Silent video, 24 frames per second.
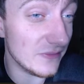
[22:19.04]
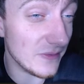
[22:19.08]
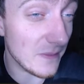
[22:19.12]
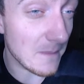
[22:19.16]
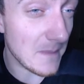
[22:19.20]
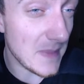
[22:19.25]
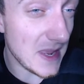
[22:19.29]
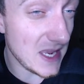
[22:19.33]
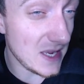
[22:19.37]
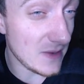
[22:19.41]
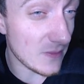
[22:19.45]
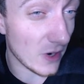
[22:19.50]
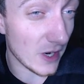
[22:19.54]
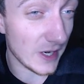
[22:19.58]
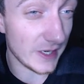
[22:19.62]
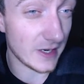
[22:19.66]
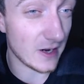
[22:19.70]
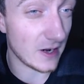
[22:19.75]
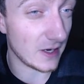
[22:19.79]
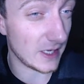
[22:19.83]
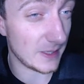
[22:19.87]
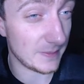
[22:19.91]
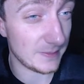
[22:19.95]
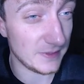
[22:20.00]
me why it
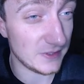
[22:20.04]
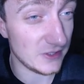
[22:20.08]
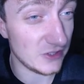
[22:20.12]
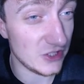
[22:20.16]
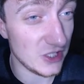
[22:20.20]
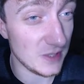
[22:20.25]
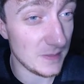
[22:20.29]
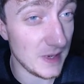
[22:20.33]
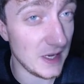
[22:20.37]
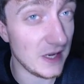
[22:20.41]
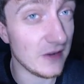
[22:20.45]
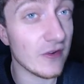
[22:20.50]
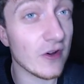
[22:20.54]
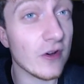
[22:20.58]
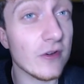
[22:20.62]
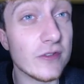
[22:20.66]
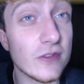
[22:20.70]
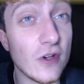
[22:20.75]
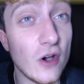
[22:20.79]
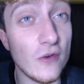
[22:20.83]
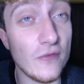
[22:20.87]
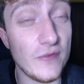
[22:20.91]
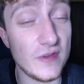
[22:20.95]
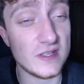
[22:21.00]
can't happen to Gym Heroes.
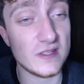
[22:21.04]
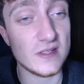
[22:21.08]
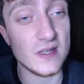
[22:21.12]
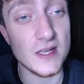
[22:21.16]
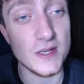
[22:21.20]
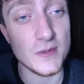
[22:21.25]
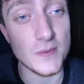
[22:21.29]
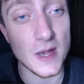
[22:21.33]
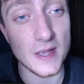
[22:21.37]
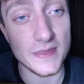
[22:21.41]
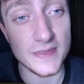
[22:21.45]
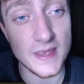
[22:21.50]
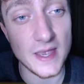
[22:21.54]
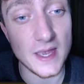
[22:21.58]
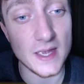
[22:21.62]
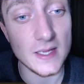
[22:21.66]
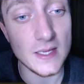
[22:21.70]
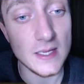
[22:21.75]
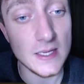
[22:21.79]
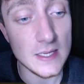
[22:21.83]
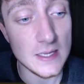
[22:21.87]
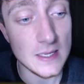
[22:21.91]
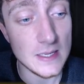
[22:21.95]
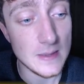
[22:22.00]
Obviously, you had that
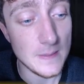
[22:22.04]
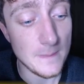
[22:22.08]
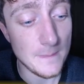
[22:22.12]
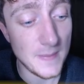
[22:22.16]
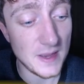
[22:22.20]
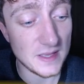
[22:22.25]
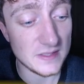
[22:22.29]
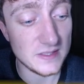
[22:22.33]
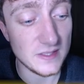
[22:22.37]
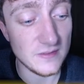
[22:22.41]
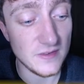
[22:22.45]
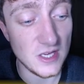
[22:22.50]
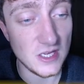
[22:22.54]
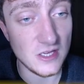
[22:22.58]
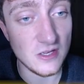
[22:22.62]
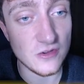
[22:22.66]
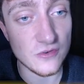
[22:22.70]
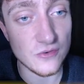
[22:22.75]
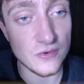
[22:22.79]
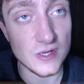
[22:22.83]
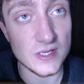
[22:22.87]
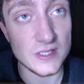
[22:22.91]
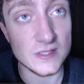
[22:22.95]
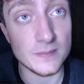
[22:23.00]
massive
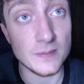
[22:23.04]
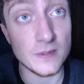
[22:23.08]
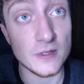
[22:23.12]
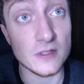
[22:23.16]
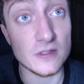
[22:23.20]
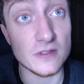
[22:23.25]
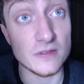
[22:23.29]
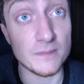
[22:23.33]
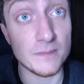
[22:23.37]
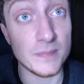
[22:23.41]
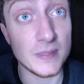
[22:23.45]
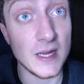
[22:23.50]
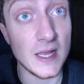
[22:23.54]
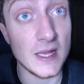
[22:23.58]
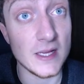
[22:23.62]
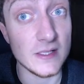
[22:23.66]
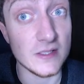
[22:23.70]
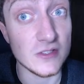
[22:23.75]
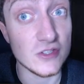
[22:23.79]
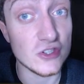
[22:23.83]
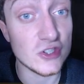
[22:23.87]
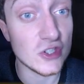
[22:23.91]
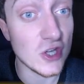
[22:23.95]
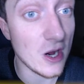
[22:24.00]
increase because of
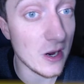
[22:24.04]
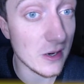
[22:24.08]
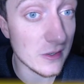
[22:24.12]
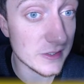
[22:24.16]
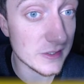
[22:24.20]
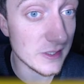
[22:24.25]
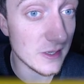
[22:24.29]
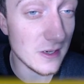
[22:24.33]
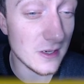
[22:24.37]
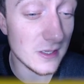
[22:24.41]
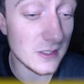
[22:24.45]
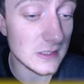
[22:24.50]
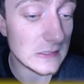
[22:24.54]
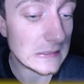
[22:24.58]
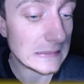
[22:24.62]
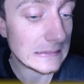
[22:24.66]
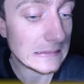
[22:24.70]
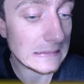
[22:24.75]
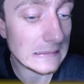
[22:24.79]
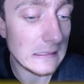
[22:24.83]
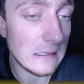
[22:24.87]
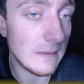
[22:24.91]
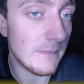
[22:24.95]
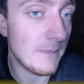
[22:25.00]
Blaine's Charizard.
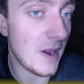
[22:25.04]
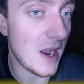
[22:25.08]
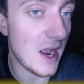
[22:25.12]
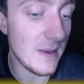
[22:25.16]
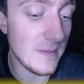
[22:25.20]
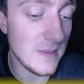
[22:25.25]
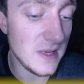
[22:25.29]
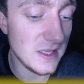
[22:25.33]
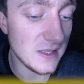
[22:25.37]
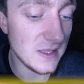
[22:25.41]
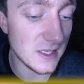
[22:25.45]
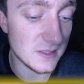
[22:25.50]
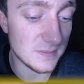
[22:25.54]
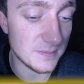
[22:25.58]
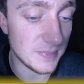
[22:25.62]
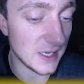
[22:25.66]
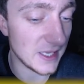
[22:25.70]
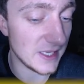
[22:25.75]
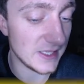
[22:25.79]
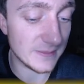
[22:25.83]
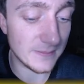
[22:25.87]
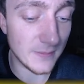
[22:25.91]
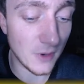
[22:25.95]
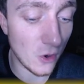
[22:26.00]
But, I mean, there's
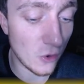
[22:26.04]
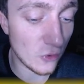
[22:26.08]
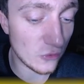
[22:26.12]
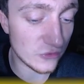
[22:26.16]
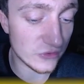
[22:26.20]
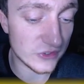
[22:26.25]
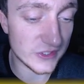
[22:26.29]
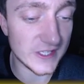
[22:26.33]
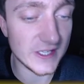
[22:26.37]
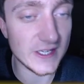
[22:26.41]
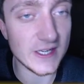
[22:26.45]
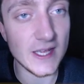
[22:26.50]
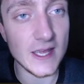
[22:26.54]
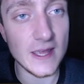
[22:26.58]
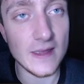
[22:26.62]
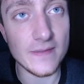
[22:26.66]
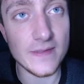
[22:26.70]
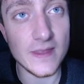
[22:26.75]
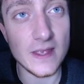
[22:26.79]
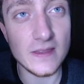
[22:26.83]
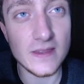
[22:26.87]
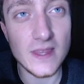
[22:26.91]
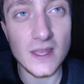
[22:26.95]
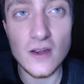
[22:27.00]
Blaine's Moltres in here.
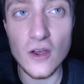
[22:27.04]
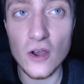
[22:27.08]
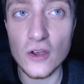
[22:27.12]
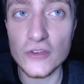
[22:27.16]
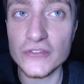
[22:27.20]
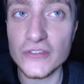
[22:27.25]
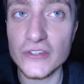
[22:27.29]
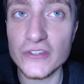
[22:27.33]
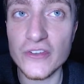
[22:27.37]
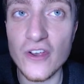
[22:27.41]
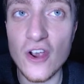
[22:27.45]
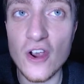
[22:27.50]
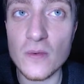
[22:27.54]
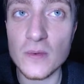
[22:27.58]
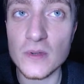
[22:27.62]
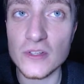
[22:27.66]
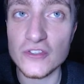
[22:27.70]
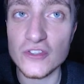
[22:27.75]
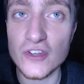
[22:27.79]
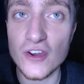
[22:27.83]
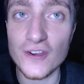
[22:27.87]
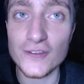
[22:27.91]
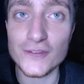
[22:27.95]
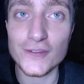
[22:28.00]
They're not as desirable as
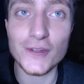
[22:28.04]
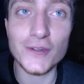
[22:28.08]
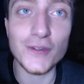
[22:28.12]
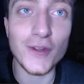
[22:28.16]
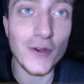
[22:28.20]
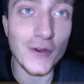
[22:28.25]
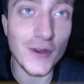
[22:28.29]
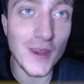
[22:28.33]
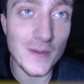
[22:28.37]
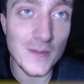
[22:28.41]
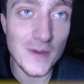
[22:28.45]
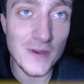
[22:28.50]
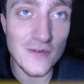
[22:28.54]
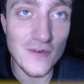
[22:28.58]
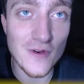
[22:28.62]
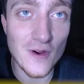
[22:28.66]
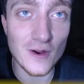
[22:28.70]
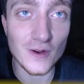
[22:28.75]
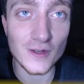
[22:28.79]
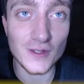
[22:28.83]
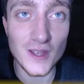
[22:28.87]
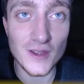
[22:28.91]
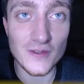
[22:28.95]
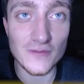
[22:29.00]
Charizard. Don't get me
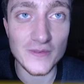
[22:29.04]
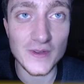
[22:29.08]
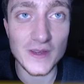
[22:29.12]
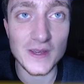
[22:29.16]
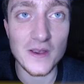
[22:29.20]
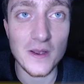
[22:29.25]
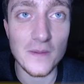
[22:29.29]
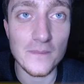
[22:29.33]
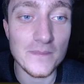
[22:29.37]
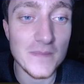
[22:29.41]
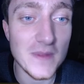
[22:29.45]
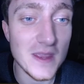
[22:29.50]
wrong. Don't think I'm,